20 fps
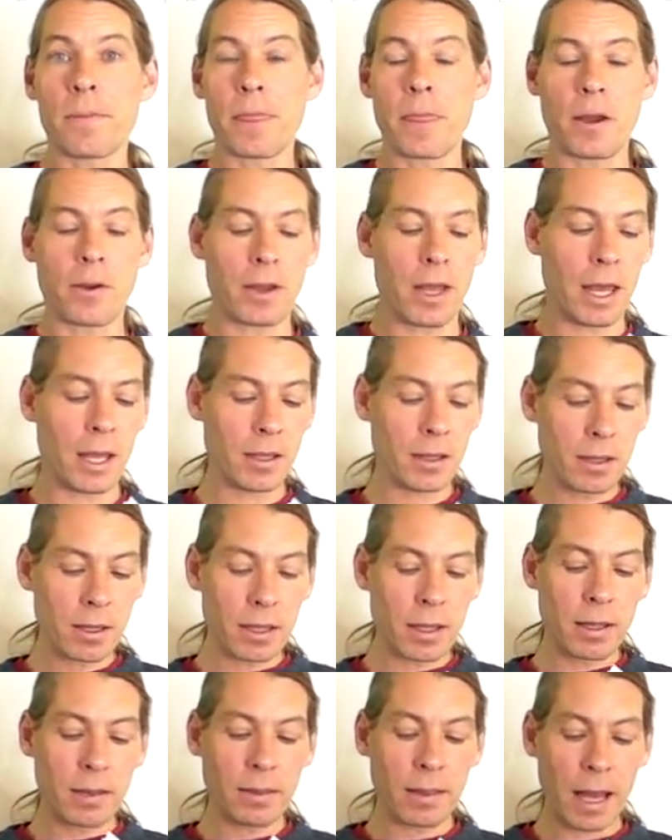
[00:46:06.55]
Okay?
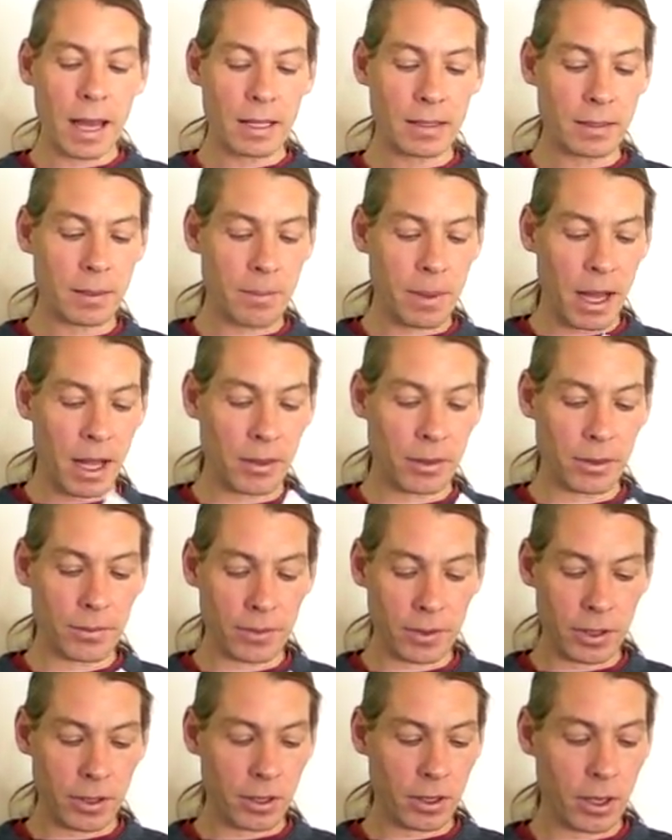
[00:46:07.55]
That's about the
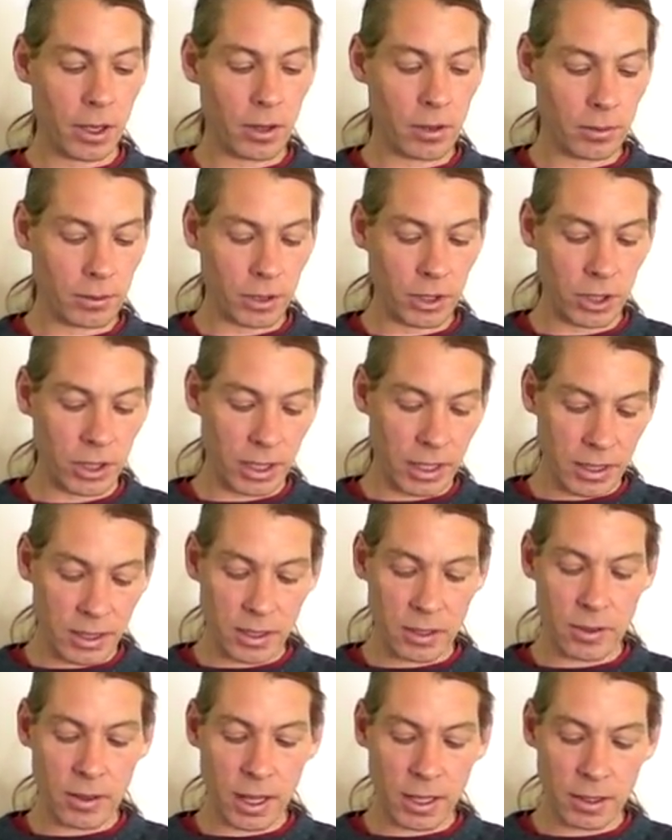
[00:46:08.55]
Virgo. You can
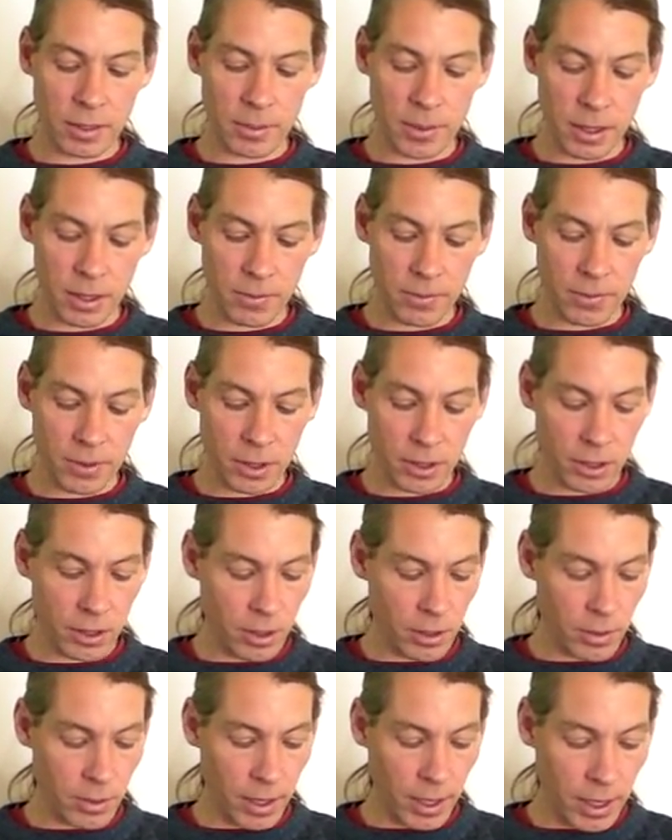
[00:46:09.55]
consider that to be the
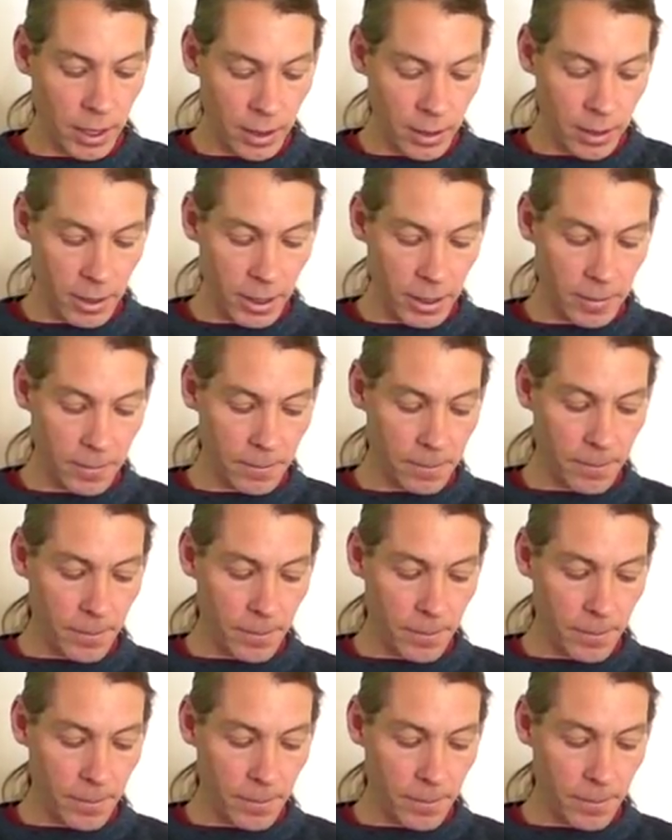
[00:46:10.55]
Virgo area.